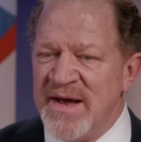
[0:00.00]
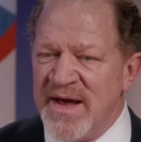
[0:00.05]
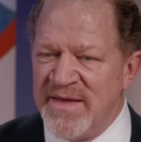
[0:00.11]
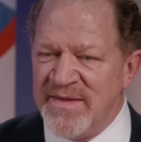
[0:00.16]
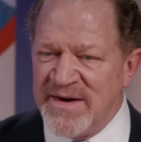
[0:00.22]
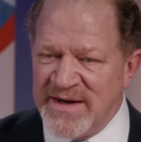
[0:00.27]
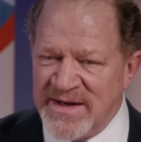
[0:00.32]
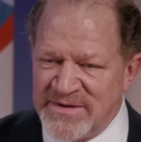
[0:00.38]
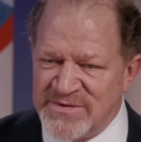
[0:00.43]

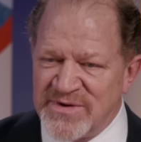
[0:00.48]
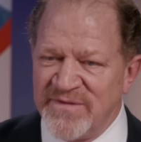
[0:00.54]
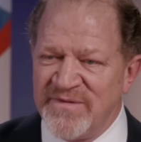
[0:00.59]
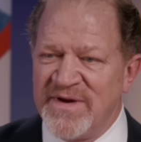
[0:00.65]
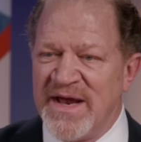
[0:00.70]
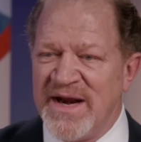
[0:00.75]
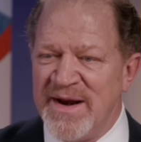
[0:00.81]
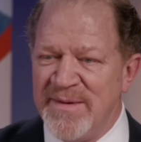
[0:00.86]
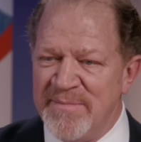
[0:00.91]
then sort of
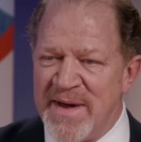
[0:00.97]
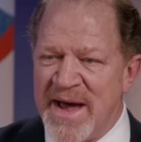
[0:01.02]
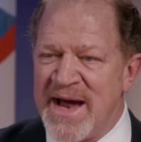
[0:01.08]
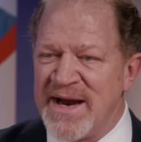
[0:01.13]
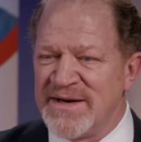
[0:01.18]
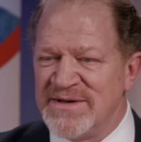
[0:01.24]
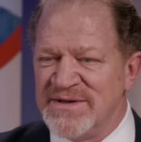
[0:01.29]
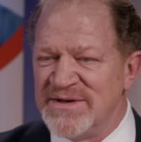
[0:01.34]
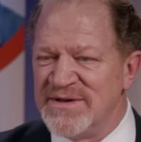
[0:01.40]
getting
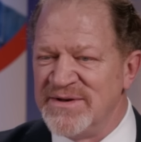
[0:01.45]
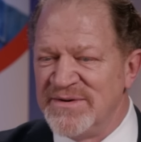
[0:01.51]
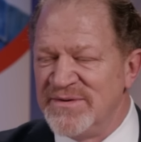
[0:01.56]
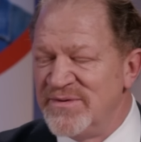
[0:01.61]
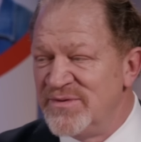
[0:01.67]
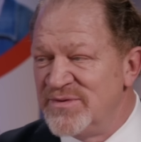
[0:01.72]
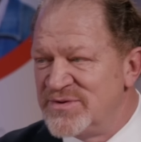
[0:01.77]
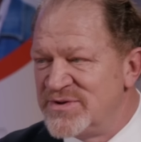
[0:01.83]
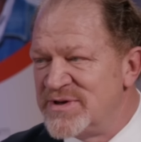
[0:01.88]
back to
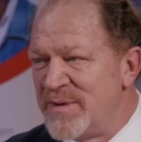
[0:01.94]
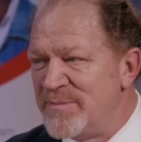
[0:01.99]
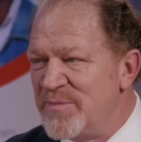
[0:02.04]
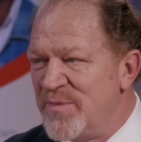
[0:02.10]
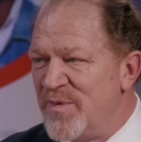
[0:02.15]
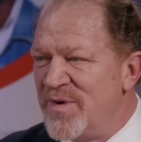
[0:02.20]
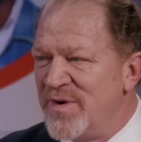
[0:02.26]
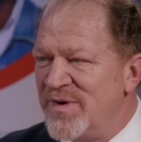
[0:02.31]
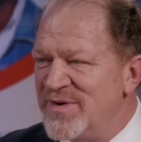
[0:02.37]

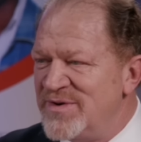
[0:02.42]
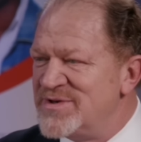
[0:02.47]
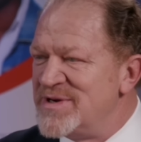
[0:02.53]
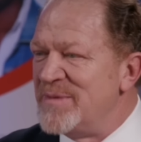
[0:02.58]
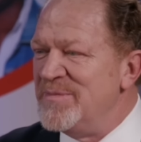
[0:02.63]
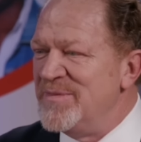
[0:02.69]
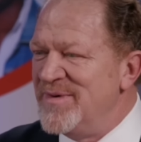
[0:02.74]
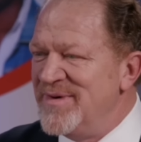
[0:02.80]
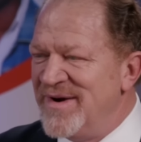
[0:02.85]
some
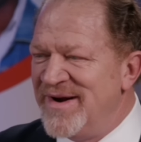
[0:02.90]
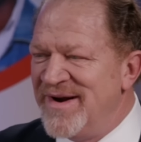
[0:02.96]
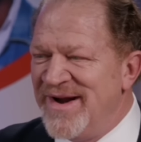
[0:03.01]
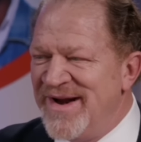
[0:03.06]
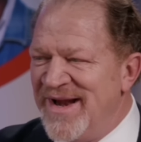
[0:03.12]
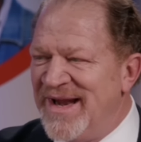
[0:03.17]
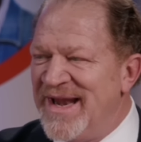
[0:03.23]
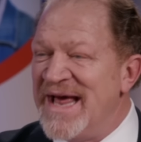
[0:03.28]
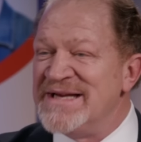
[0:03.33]

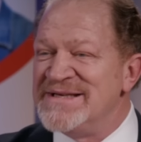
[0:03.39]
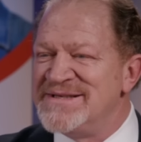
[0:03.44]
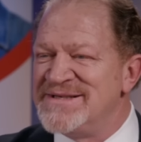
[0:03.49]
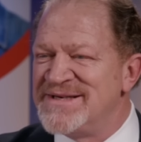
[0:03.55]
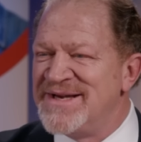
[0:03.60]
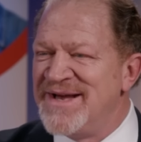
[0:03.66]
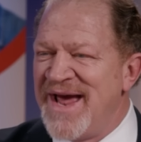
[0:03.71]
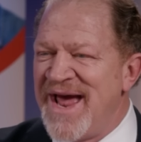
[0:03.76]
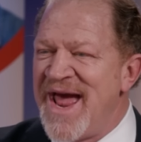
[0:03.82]

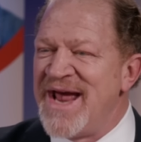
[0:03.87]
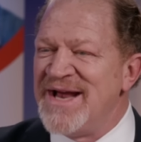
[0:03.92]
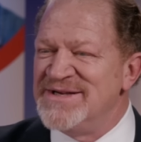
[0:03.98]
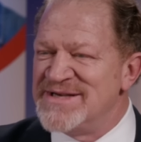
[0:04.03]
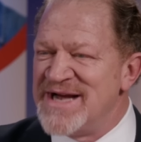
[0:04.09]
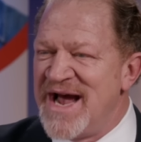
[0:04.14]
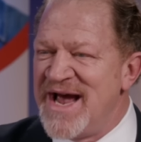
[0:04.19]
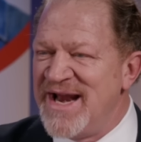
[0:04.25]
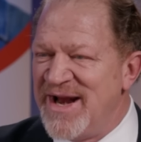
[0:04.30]
less
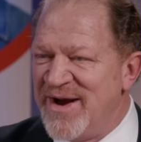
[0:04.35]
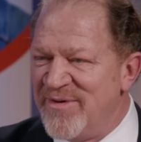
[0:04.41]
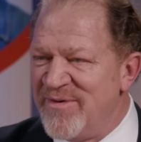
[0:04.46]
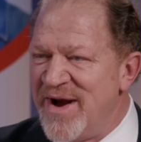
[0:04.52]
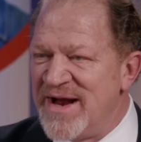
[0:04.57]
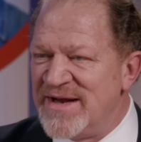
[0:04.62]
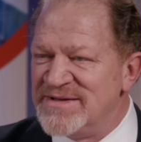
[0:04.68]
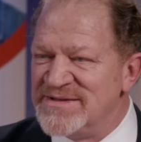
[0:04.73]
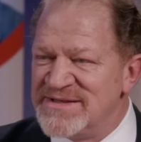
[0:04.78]
anxiety
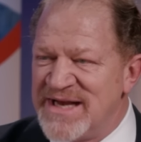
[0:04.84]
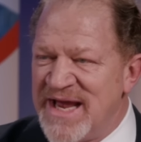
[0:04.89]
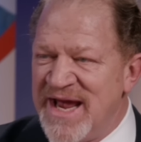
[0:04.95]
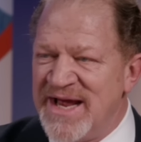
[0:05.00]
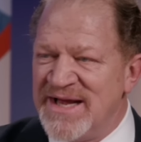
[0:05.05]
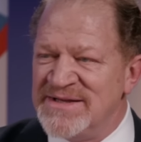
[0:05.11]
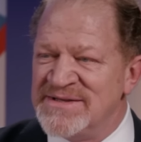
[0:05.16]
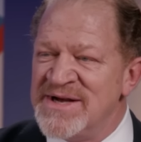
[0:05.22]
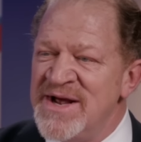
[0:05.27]
around
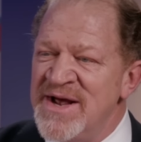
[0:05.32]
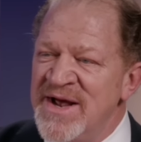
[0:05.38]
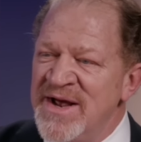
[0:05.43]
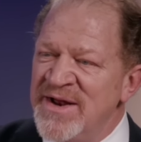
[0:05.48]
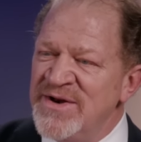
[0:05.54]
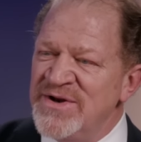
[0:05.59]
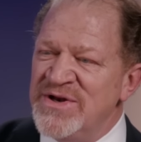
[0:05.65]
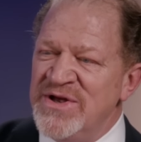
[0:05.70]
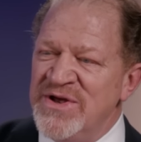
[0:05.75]
scans,
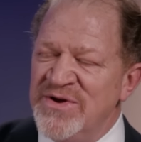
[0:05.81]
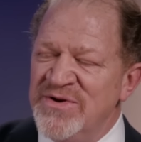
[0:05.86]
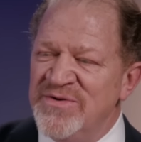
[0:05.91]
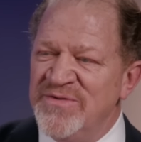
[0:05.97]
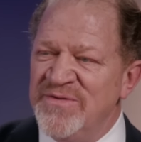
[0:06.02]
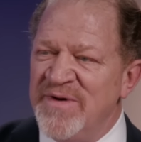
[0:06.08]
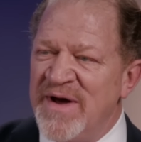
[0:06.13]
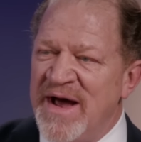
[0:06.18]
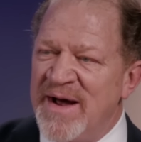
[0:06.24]

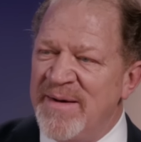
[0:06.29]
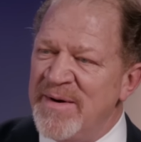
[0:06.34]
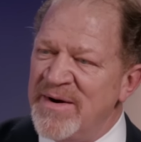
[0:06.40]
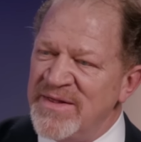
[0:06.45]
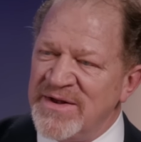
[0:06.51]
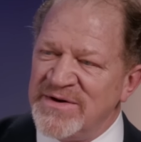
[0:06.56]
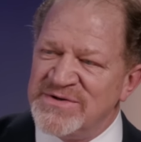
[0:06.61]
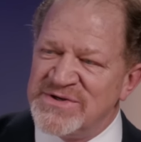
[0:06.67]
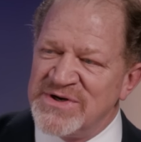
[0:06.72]

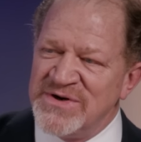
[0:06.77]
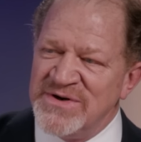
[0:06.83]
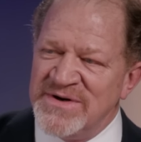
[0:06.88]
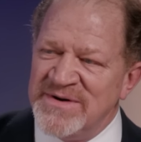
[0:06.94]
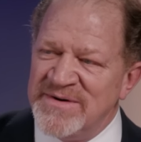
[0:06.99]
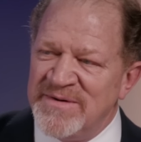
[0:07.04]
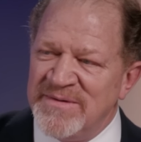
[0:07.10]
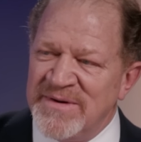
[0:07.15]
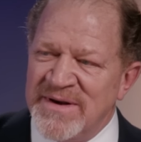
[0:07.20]
are there
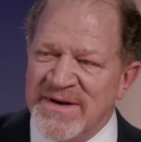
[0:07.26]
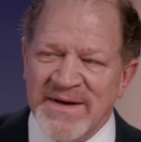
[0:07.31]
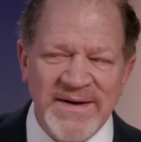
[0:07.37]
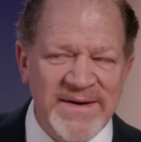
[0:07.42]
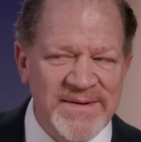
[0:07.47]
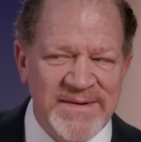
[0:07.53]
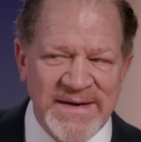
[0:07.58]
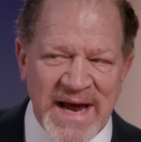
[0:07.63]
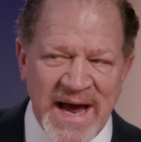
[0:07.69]
certain
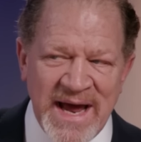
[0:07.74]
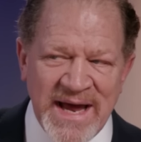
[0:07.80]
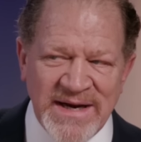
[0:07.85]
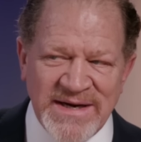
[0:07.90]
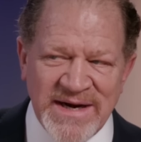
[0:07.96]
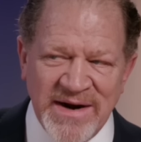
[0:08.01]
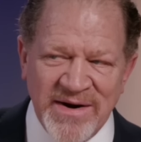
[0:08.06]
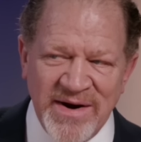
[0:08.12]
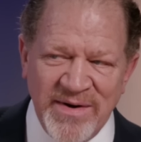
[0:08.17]

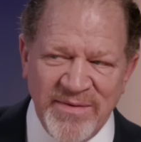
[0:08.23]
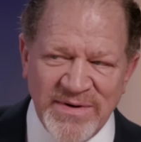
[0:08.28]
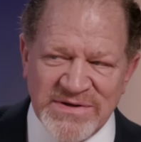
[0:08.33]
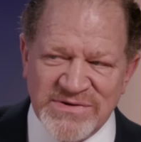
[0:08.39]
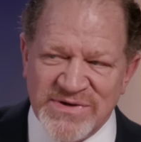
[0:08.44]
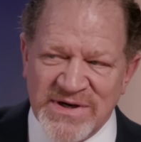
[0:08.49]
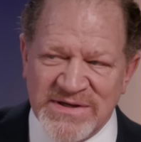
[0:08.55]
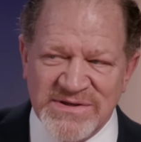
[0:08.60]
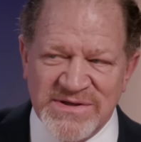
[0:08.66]
dietary
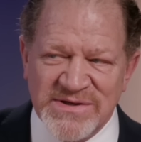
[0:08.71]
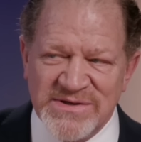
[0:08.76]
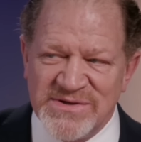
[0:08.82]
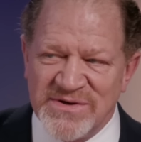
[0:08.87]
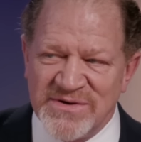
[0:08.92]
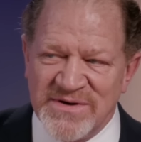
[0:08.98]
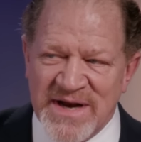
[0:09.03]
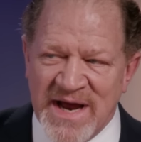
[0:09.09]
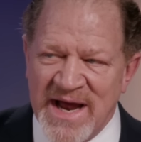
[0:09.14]
restrictions
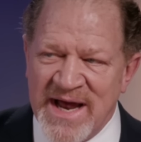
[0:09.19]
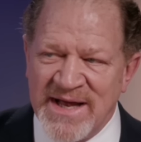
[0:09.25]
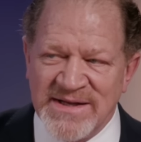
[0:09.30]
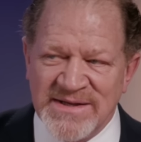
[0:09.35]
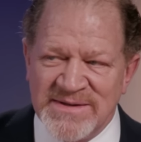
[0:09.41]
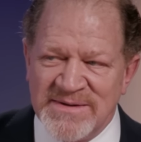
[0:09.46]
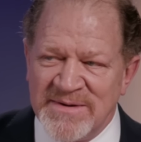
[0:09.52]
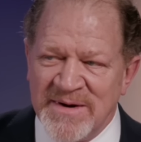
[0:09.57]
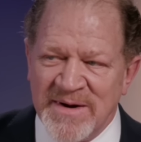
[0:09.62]
or
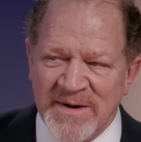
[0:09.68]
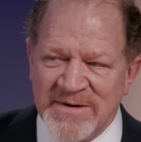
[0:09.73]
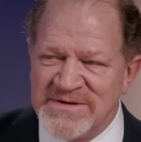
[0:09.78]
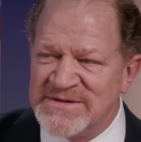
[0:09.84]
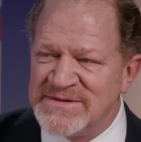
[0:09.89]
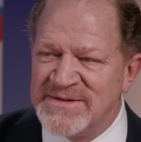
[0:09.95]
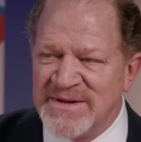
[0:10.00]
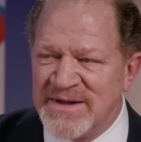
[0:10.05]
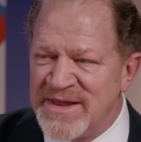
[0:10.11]
diet
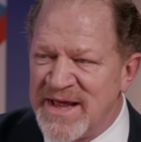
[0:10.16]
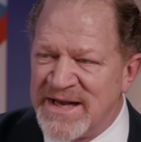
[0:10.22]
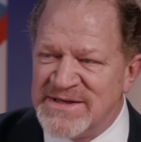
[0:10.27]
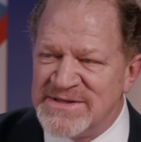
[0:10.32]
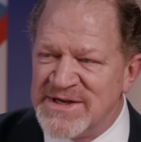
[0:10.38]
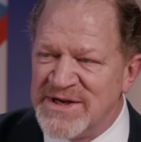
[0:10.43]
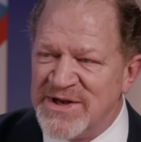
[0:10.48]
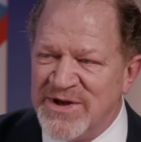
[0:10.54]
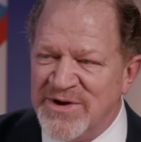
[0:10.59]

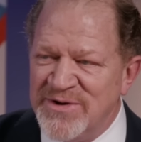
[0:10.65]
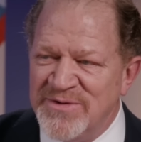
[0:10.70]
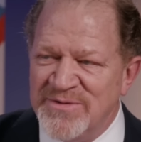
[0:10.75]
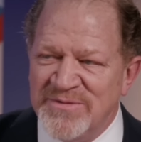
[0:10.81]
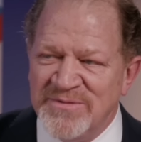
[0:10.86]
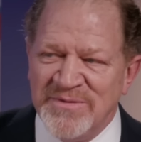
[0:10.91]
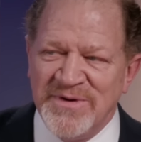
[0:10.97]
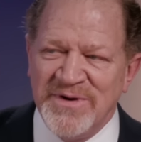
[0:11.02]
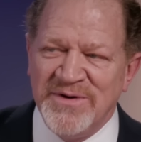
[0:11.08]
things that
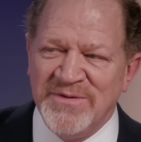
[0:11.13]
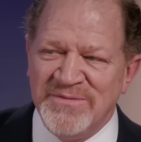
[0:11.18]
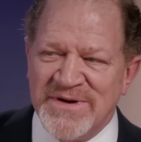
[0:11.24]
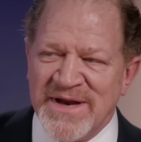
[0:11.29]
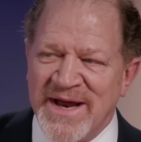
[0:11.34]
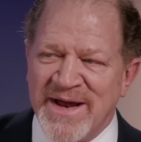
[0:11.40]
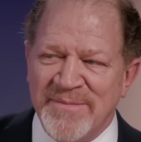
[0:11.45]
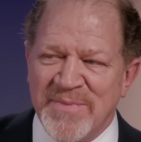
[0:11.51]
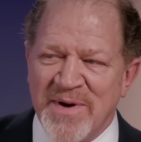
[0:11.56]
you
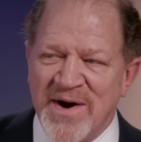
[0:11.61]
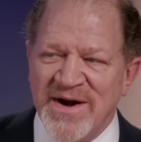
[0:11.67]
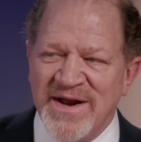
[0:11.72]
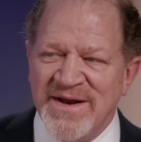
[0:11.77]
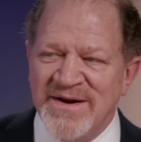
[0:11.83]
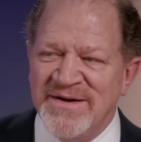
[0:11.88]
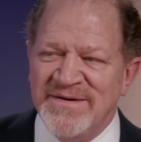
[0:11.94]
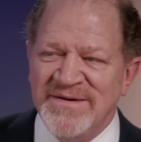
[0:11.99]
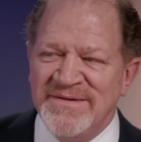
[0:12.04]
take part
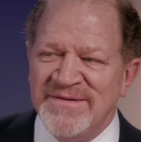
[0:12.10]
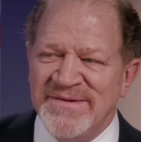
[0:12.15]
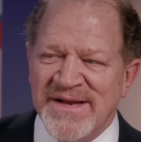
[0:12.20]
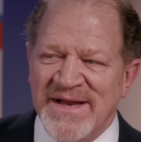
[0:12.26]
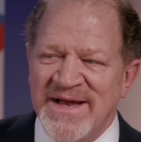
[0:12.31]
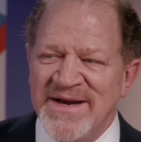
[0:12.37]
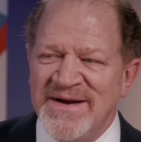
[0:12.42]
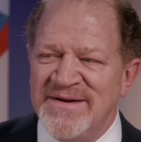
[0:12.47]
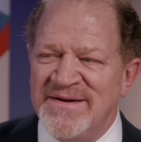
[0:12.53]
in,
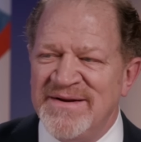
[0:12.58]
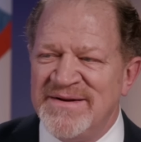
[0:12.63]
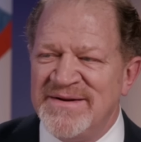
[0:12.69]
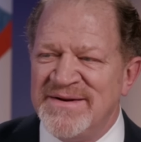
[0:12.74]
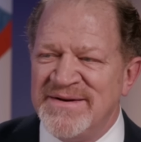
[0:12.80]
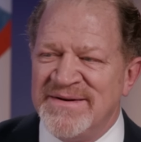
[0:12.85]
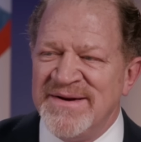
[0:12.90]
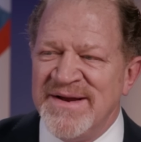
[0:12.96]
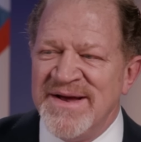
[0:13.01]
Glenn,
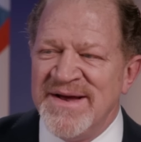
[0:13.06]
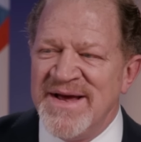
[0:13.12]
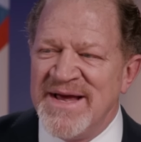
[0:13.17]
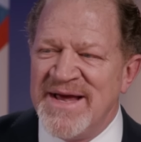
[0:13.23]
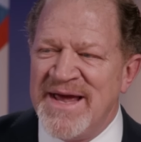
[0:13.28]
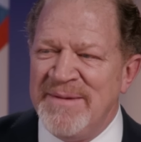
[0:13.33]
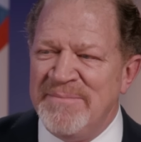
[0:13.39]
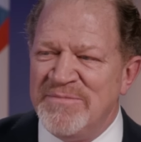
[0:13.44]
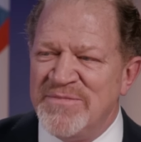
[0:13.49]
to
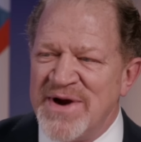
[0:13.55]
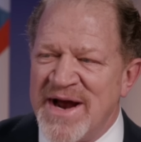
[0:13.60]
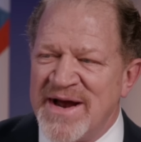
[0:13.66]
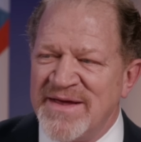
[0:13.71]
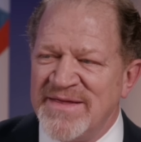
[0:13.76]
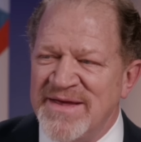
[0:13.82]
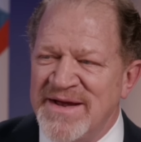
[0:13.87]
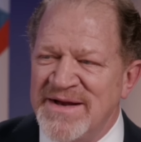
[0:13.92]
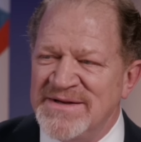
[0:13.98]
keep track
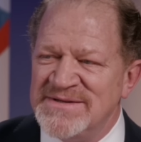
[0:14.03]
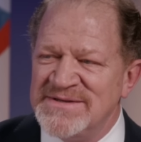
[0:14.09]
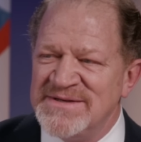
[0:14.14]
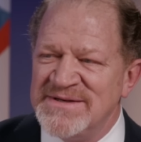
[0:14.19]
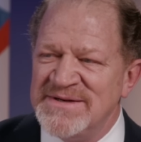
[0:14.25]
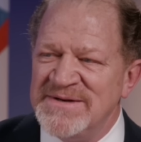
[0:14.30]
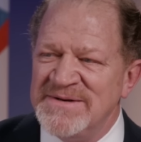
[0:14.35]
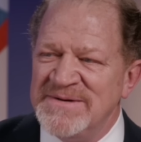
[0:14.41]
of things?